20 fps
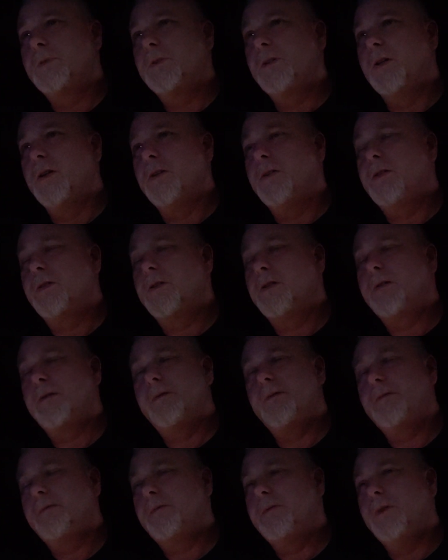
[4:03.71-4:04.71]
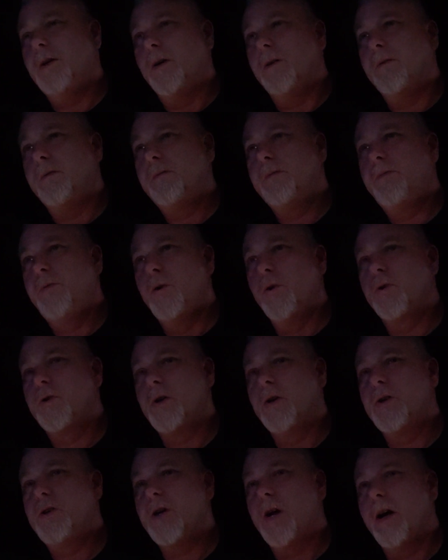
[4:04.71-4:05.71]
Because fuel
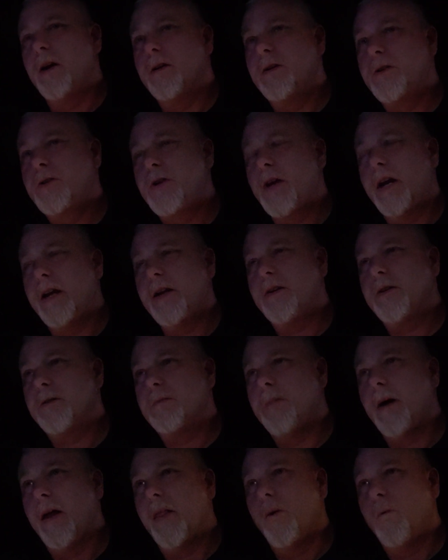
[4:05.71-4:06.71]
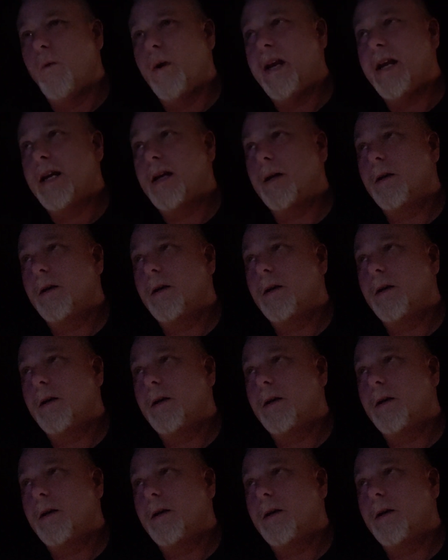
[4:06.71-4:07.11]
surcharge changes by the week,